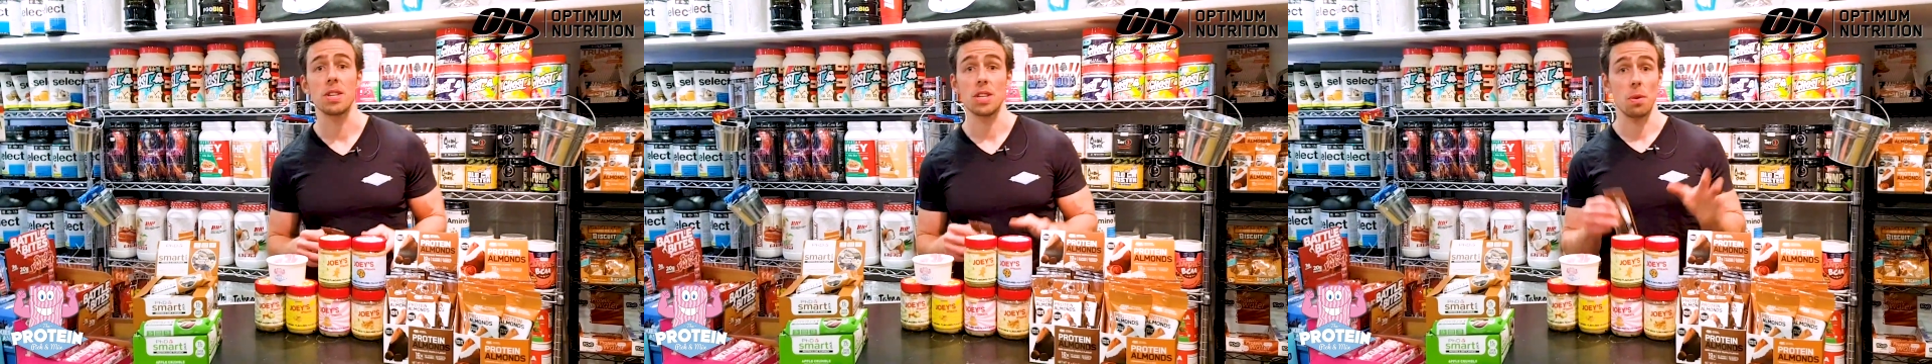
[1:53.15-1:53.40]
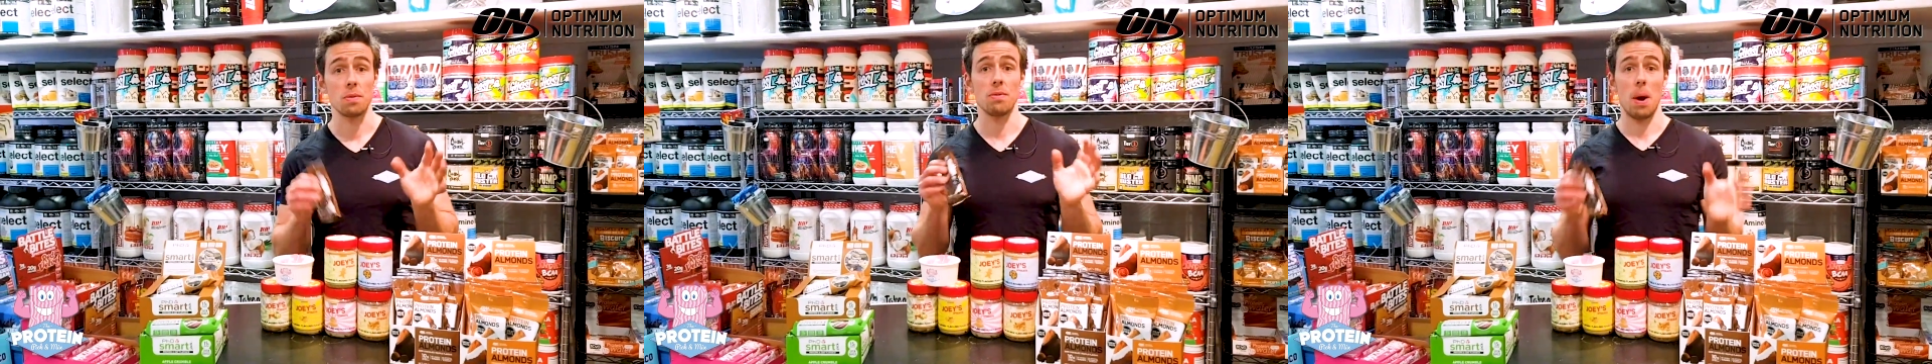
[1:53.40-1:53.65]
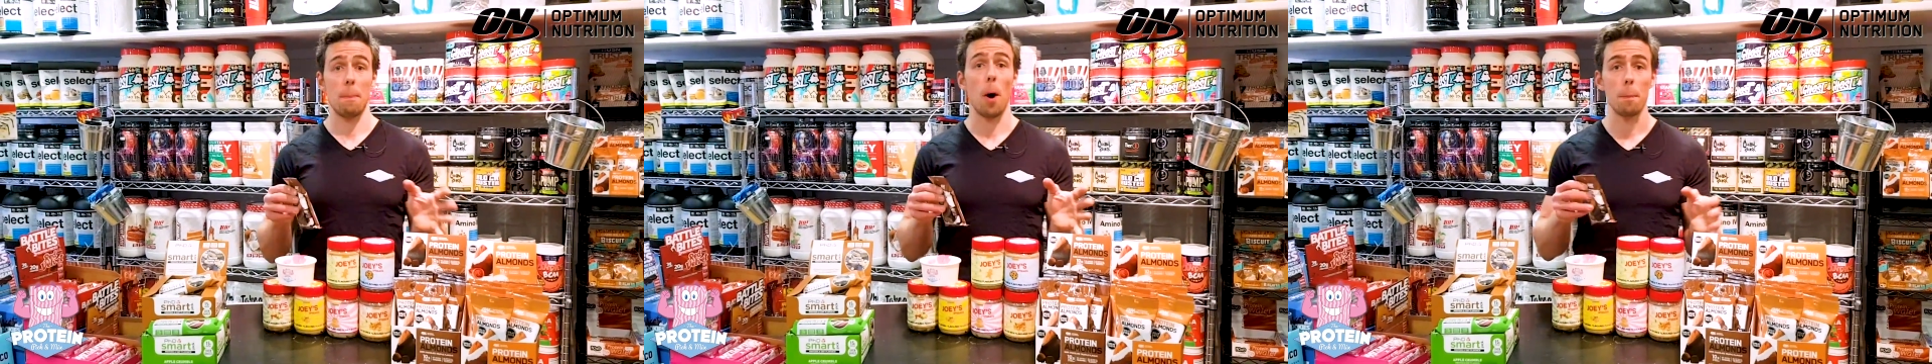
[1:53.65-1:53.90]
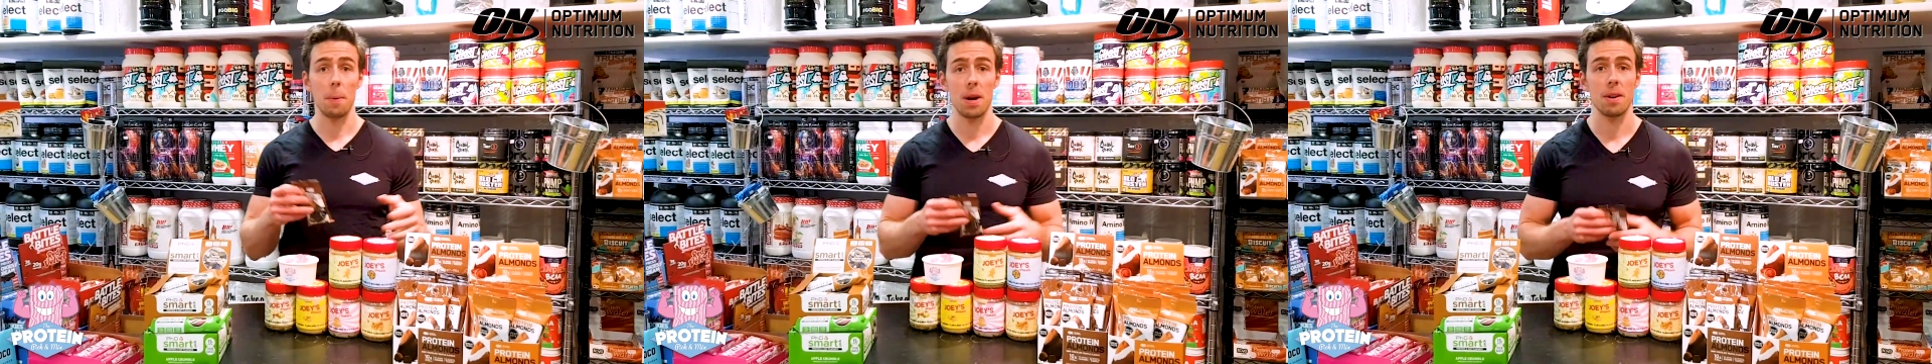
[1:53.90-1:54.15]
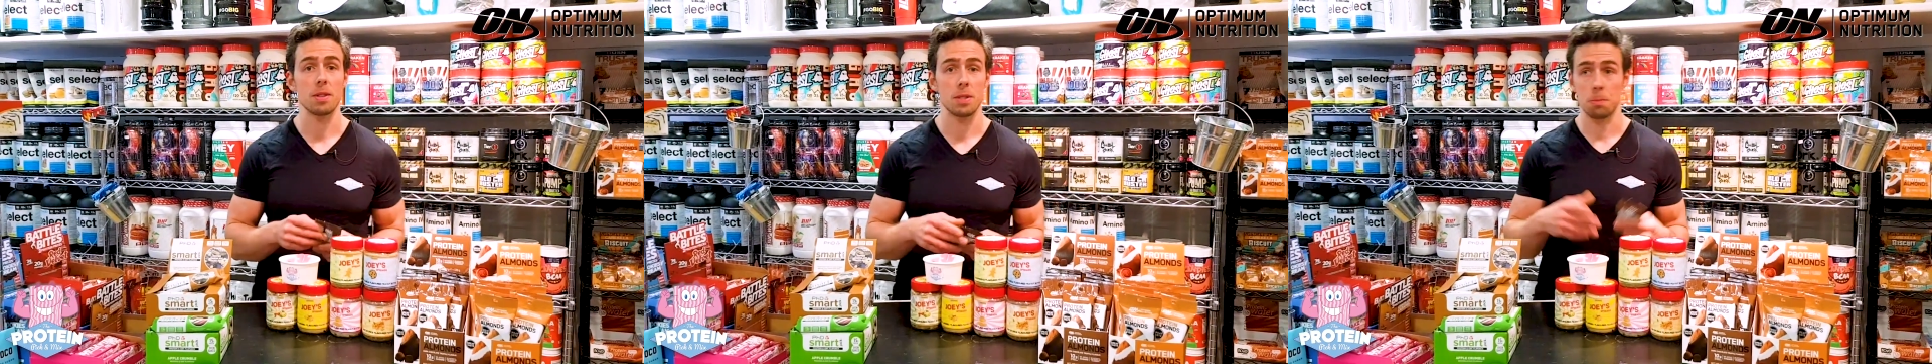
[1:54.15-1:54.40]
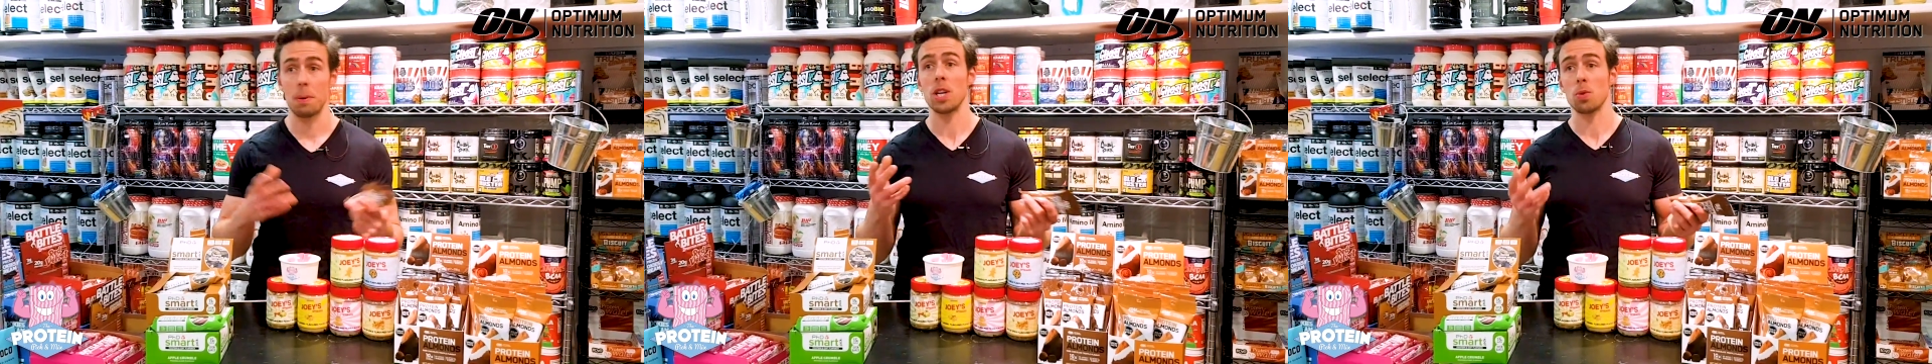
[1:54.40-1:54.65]
It's obviously very popular. It
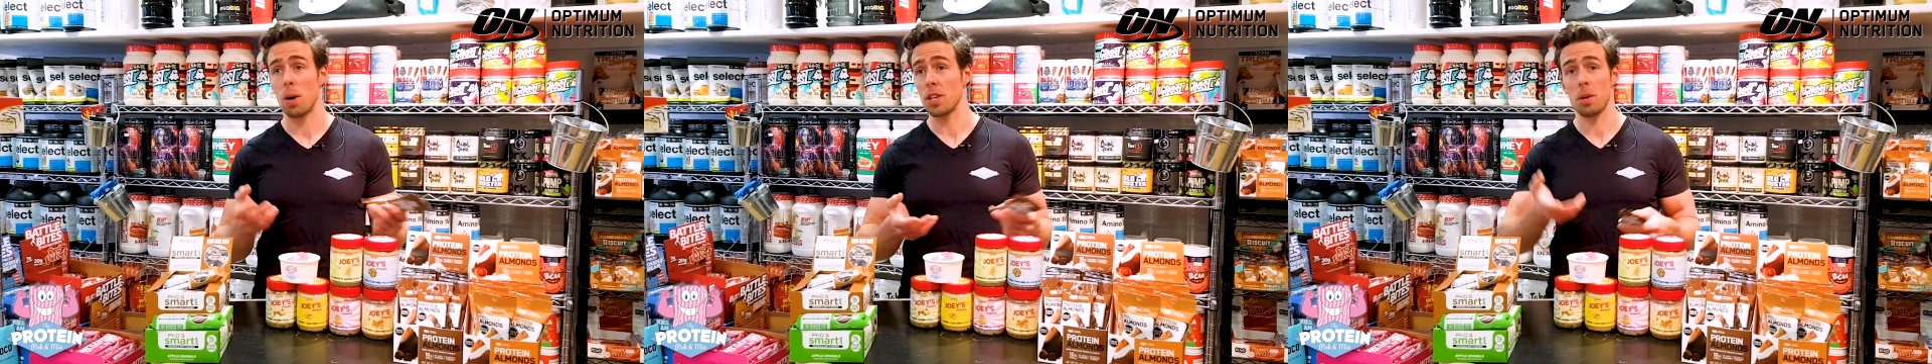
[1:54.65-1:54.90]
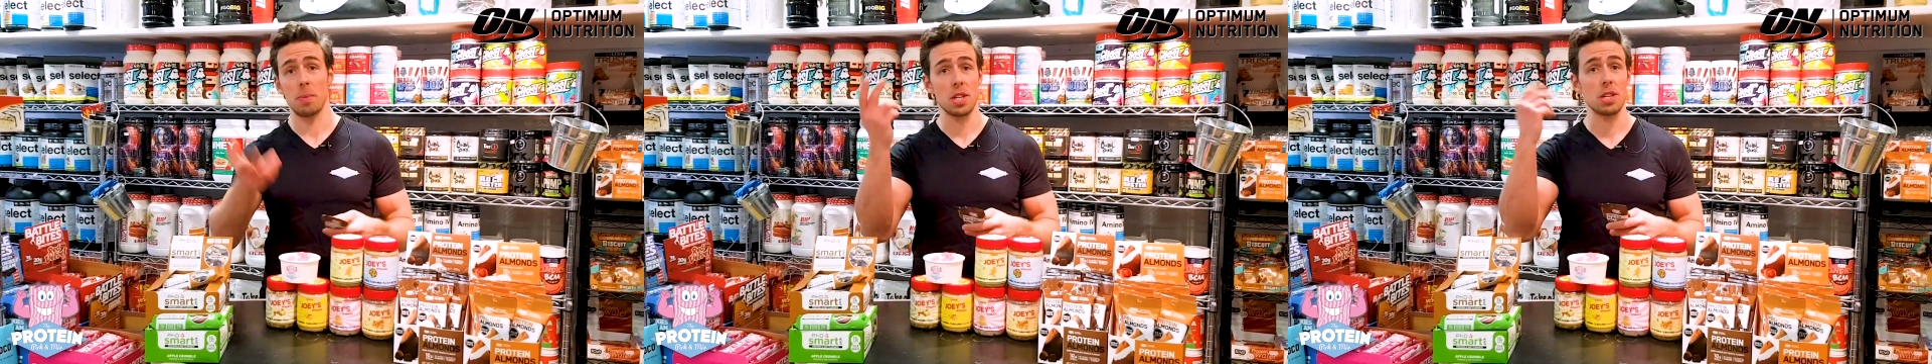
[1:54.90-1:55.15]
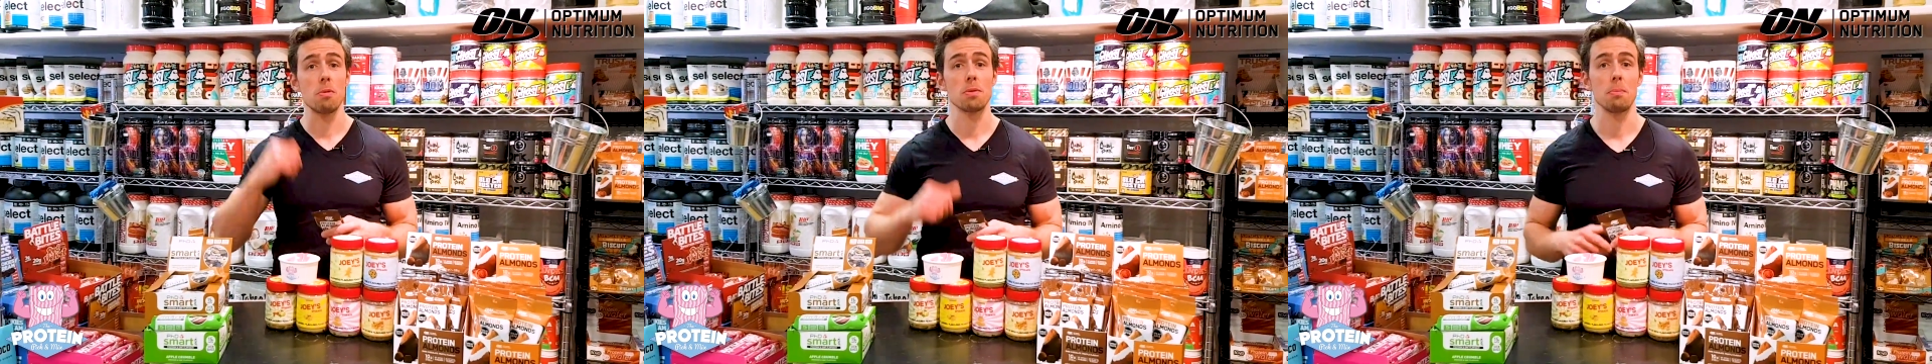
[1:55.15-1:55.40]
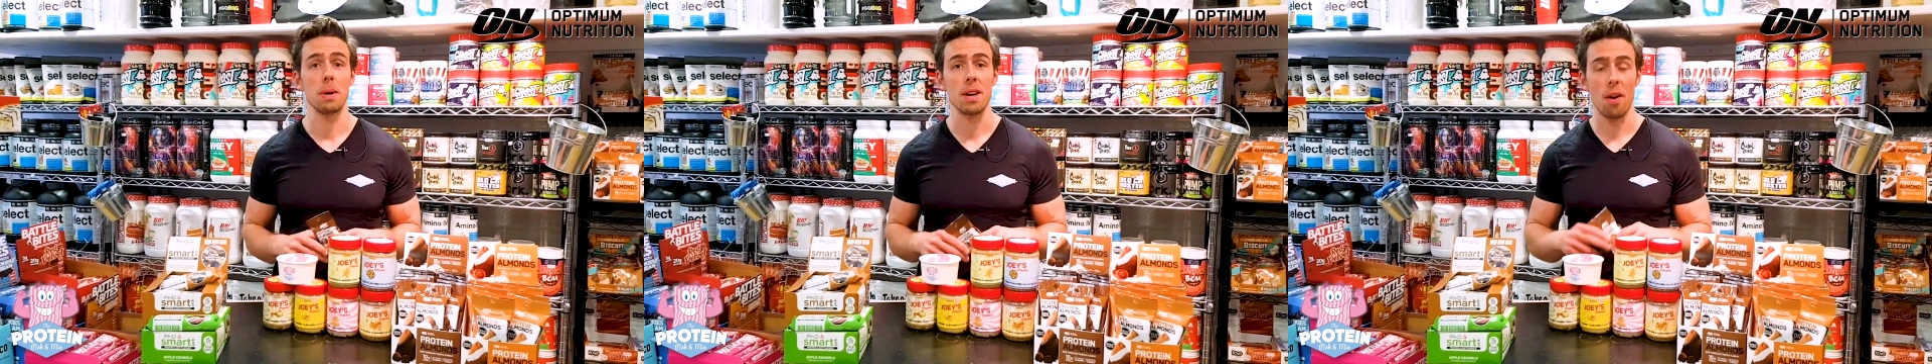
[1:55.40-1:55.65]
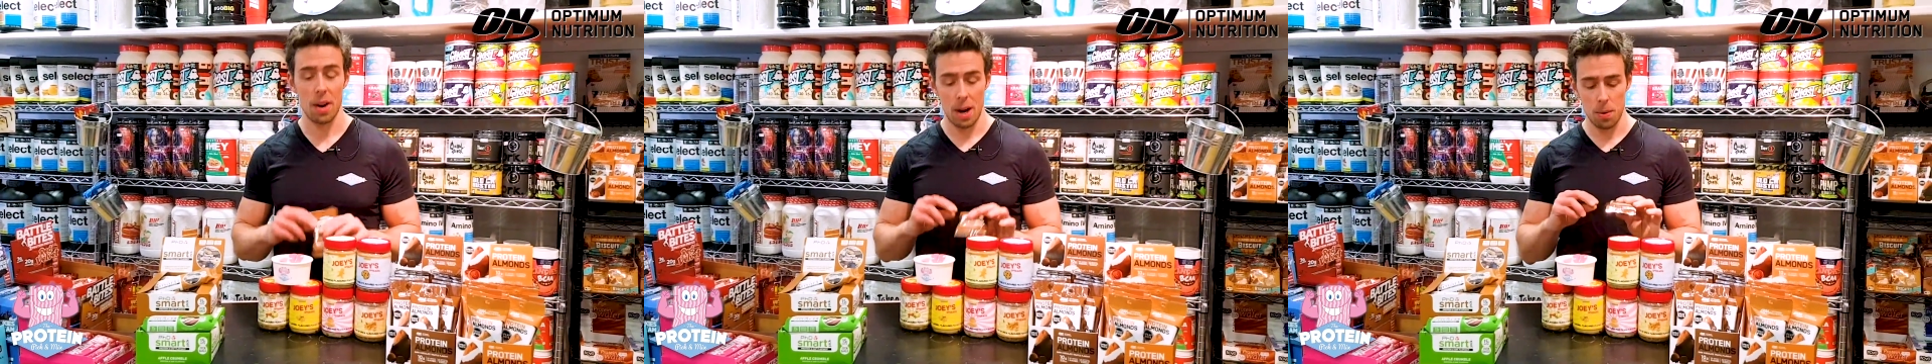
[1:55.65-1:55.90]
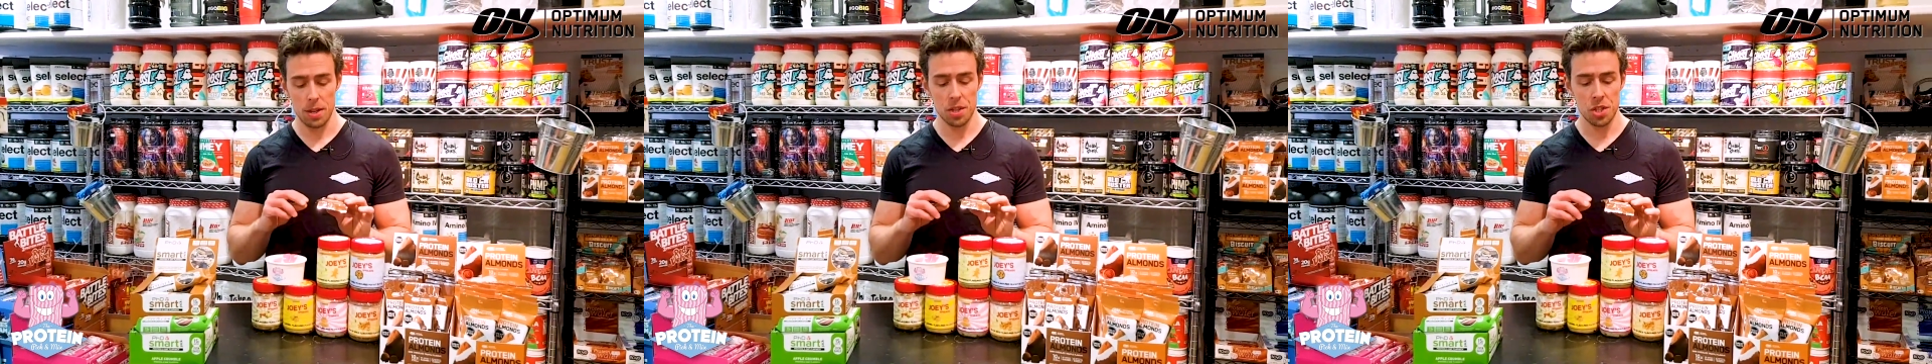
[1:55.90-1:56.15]
explains why so many syrups have been going out
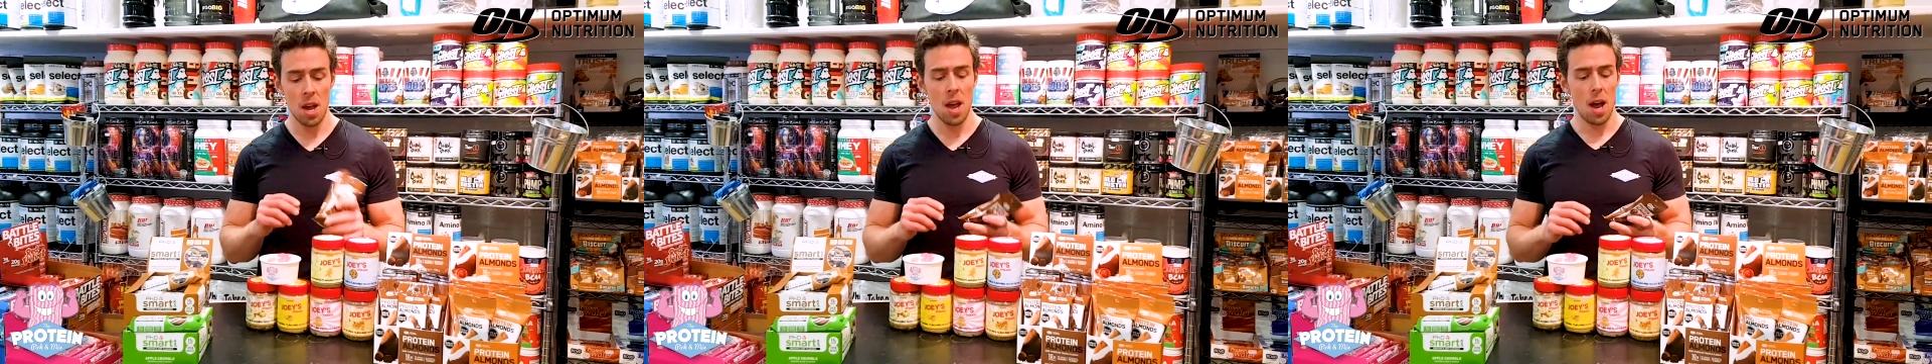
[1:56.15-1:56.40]
with us.